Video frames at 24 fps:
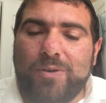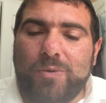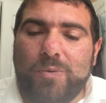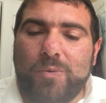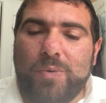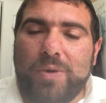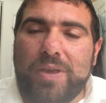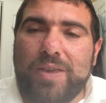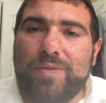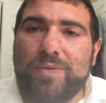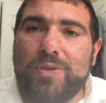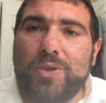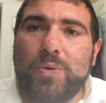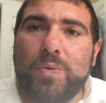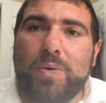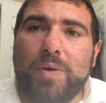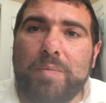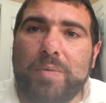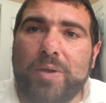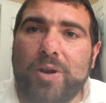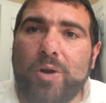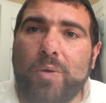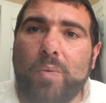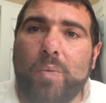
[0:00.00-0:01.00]
we view
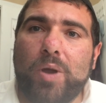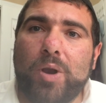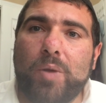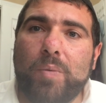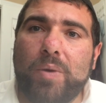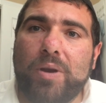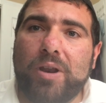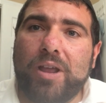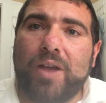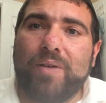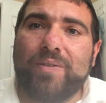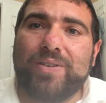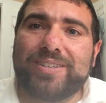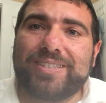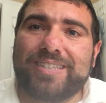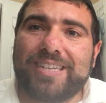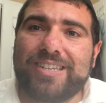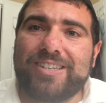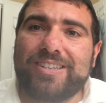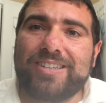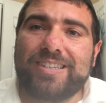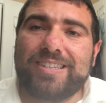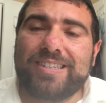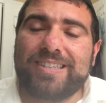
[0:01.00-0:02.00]
him in our one-on-one
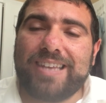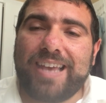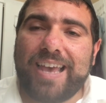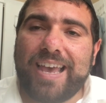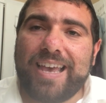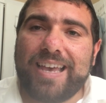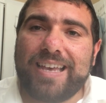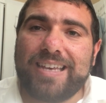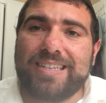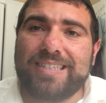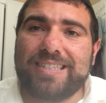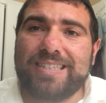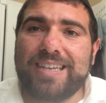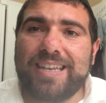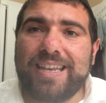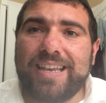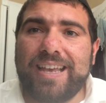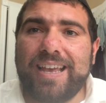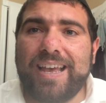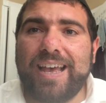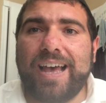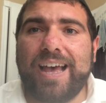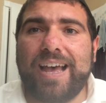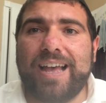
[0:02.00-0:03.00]
conversations as
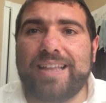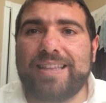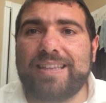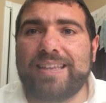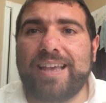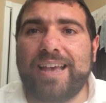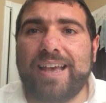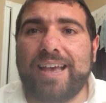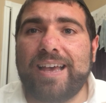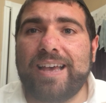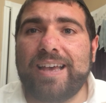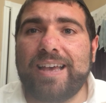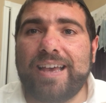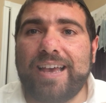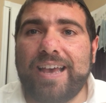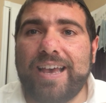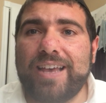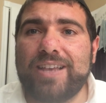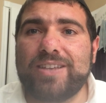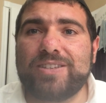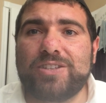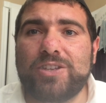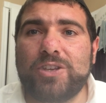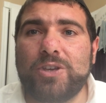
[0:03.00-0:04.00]
Ata,
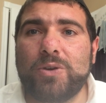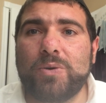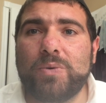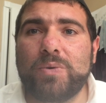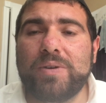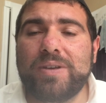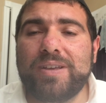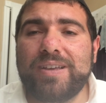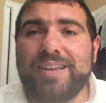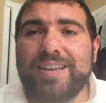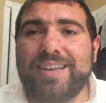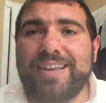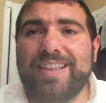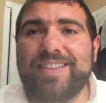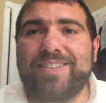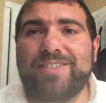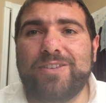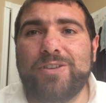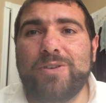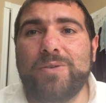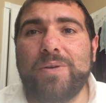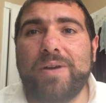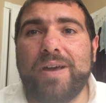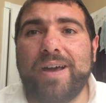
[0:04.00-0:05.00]
as you.
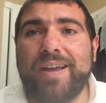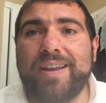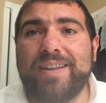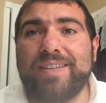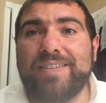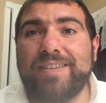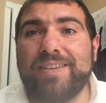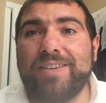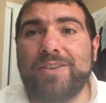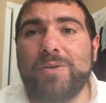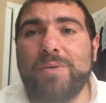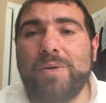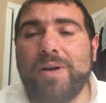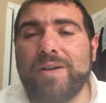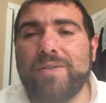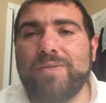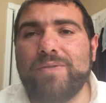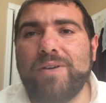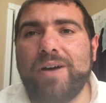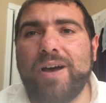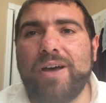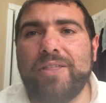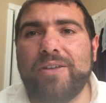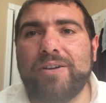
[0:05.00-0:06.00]
It's you, God. It's you, our
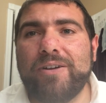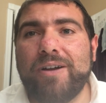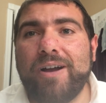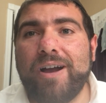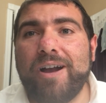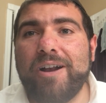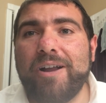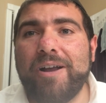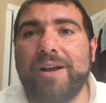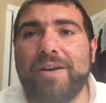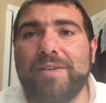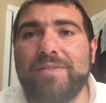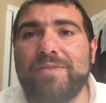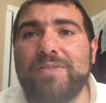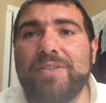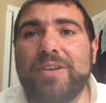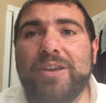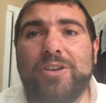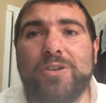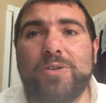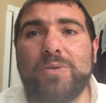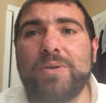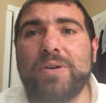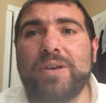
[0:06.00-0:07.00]
Father, our
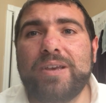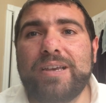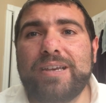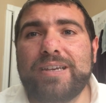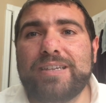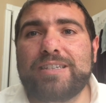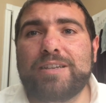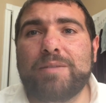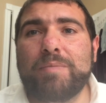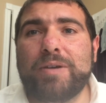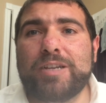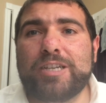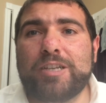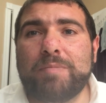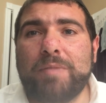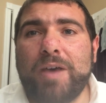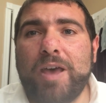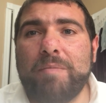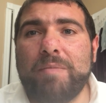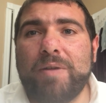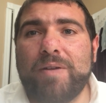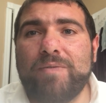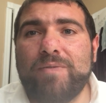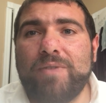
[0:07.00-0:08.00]
Avinu,
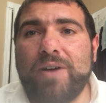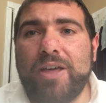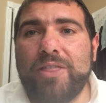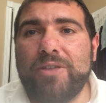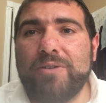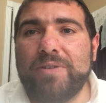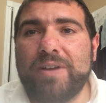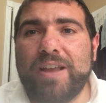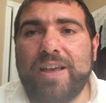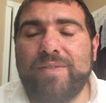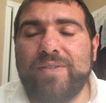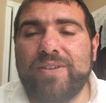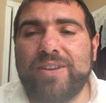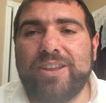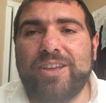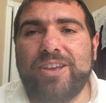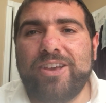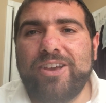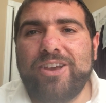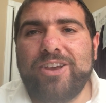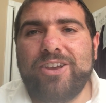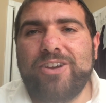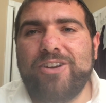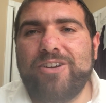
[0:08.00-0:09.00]
Shabashamayim, our Father in Heaven.
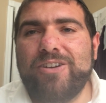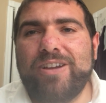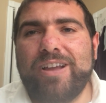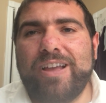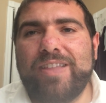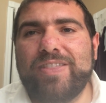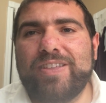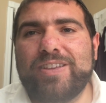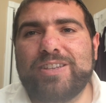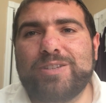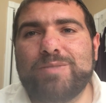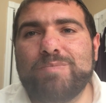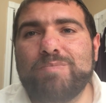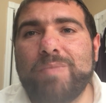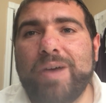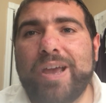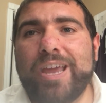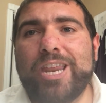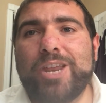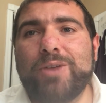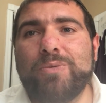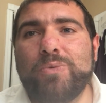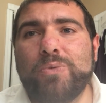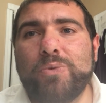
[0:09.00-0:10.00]
You're not this
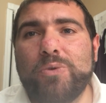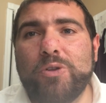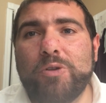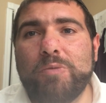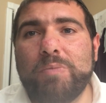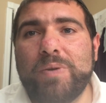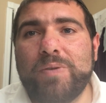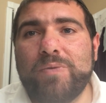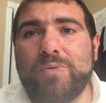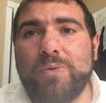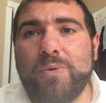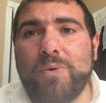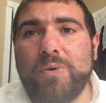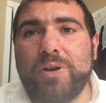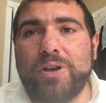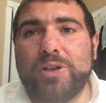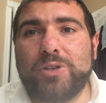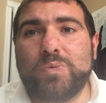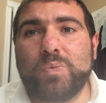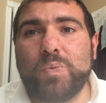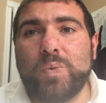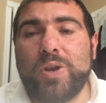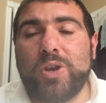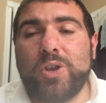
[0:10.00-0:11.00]
mighty ruler before
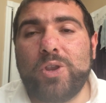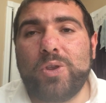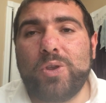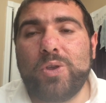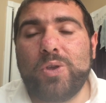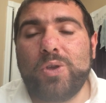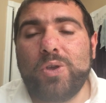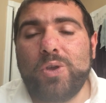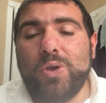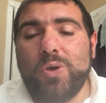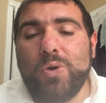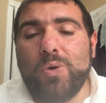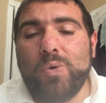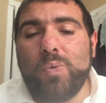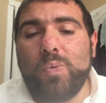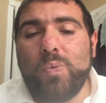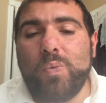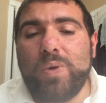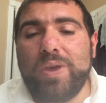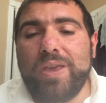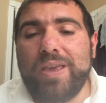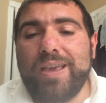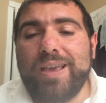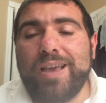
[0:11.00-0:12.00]
us. When
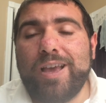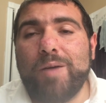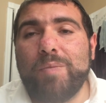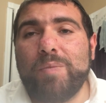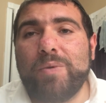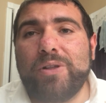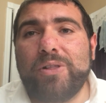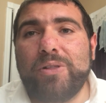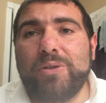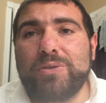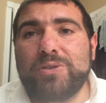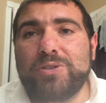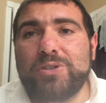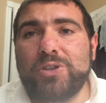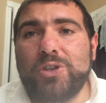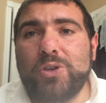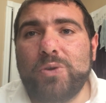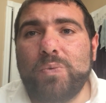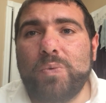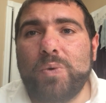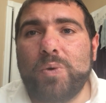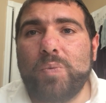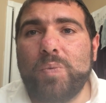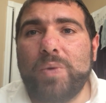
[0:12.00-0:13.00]
we come close to
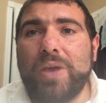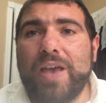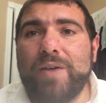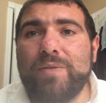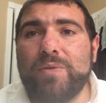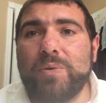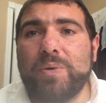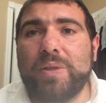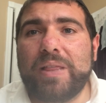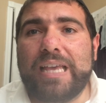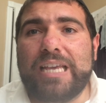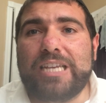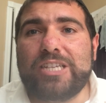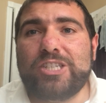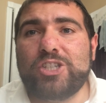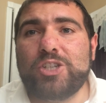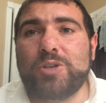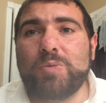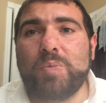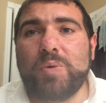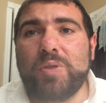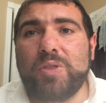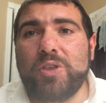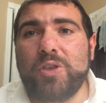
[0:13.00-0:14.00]
you, when we have a
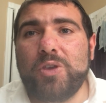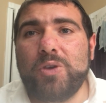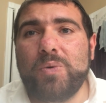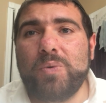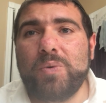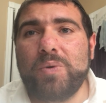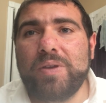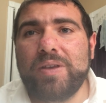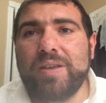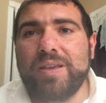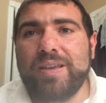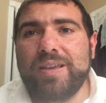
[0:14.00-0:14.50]
relationship with you,